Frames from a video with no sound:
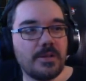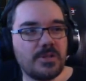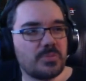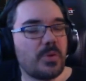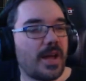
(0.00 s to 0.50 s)

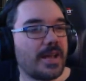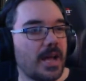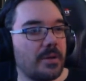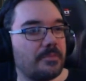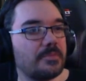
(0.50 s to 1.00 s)
Just when I
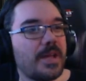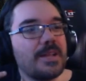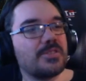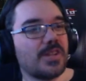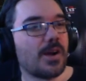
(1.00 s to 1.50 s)
kind of get
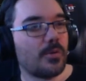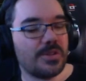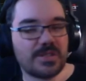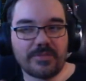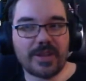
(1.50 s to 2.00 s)
stuck or
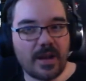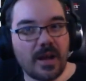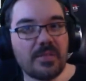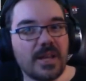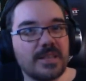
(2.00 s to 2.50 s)
there's something I
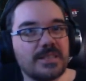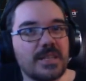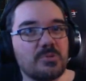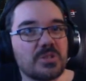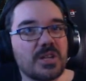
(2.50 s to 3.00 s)
think is
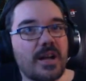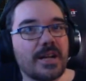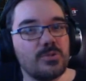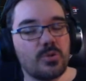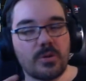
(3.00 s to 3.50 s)
interesting that I
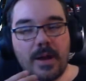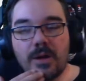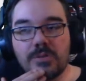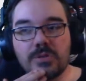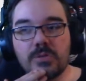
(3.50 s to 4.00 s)
can talk about,
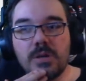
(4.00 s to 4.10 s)
I'll do.